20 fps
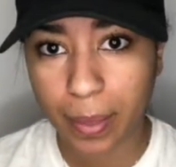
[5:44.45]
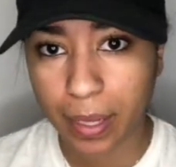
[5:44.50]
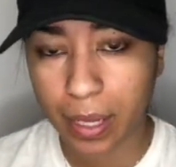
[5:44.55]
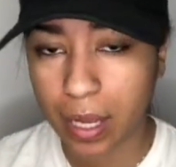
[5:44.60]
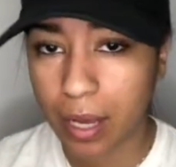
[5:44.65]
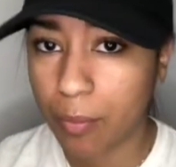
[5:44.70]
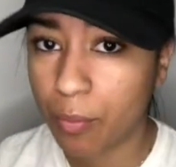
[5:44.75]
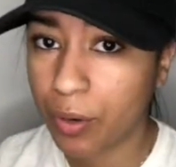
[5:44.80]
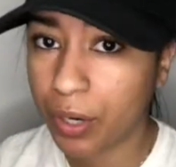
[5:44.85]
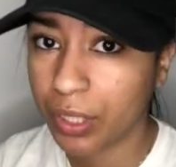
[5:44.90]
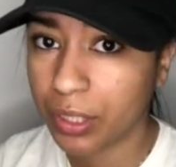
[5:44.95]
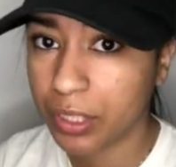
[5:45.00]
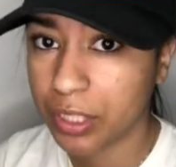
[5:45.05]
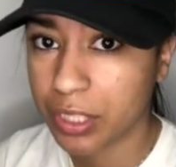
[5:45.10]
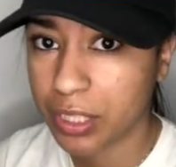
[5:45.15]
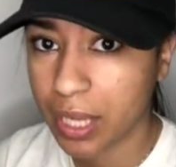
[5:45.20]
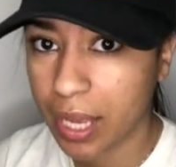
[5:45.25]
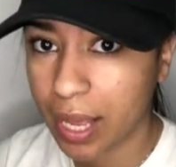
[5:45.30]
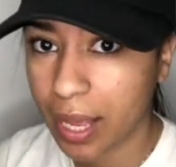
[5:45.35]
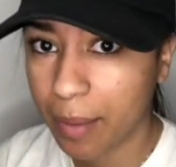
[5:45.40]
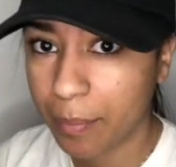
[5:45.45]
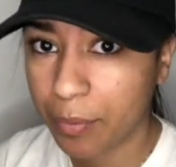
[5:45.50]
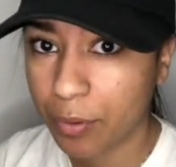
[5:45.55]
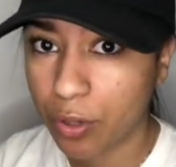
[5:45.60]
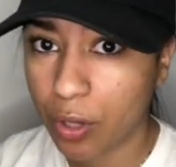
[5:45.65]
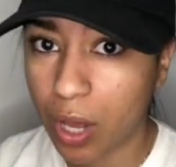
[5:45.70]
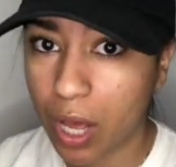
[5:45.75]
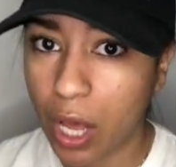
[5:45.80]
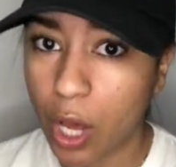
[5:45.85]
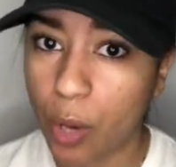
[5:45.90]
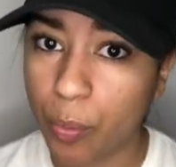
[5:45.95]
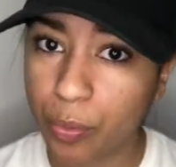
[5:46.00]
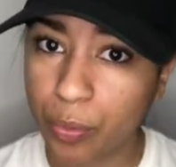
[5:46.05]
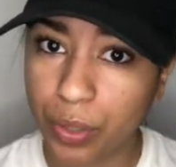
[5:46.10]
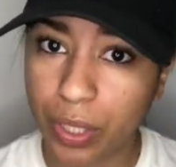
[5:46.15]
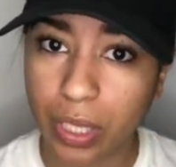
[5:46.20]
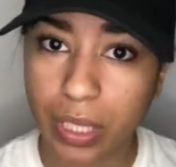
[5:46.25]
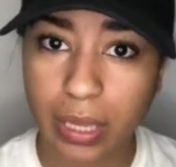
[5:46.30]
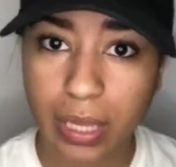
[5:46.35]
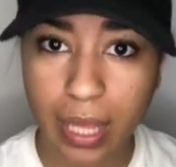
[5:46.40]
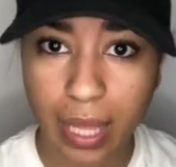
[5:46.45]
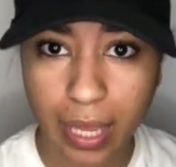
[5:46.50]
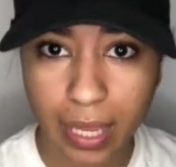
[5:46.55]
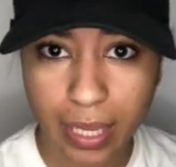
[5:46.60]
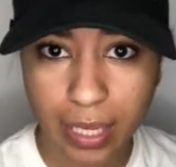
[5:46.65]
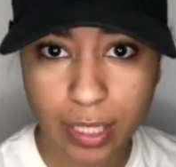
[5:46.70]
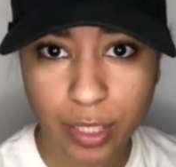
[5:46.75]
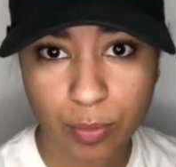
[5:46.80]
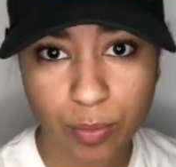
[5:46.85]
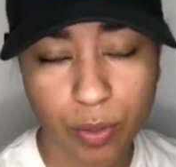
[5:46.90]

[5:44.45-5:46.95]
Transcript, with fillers: come work at the shop. You know, I help you get clients.